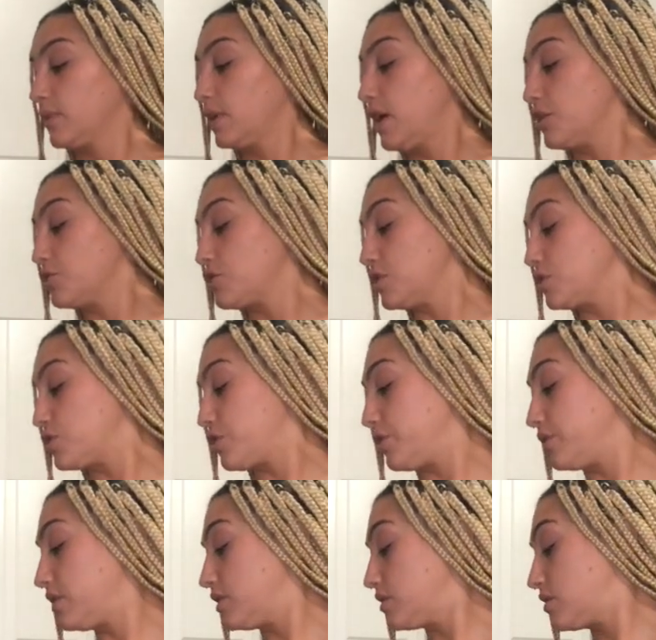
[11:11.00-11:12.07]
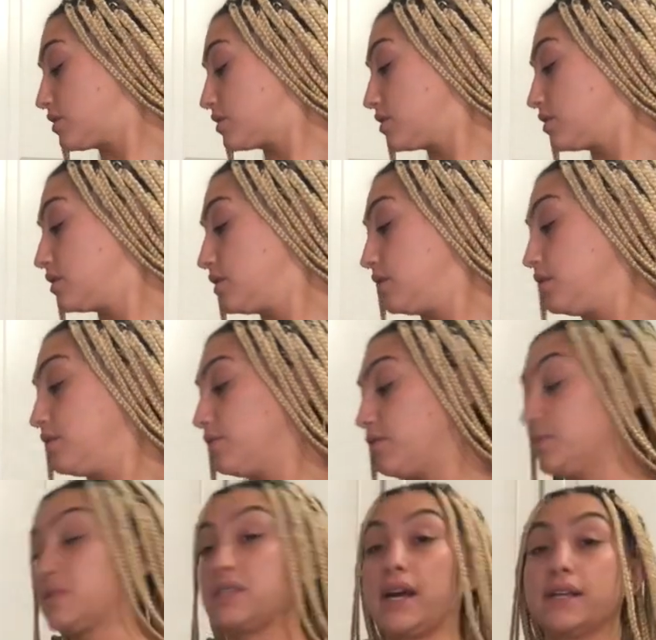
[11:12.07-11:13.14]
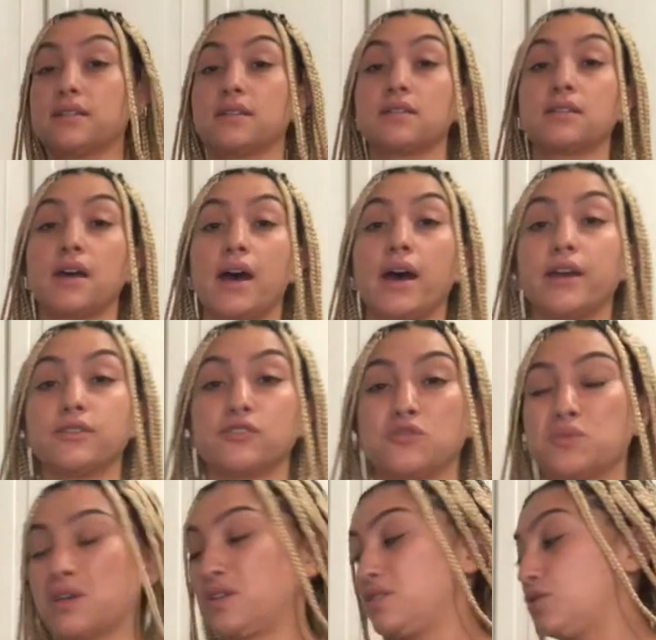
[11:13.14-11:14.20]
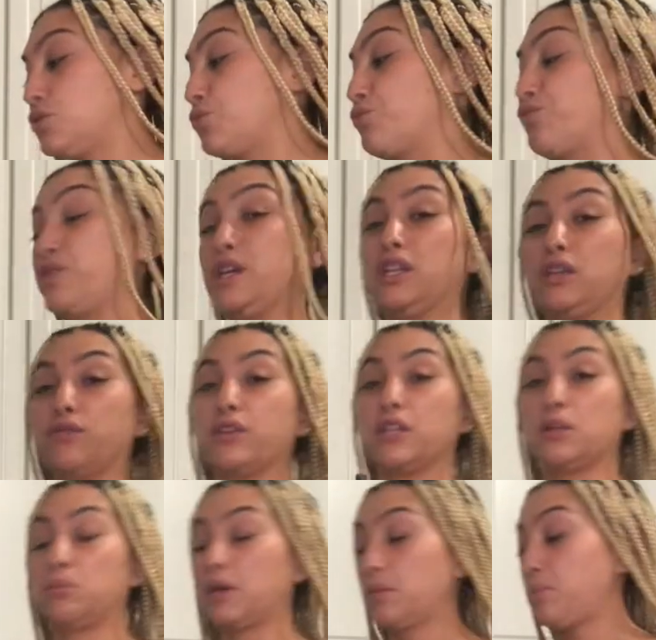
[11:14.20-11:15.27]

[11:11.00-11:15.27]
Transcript: I usually turn this from side to side just because it's a really, really big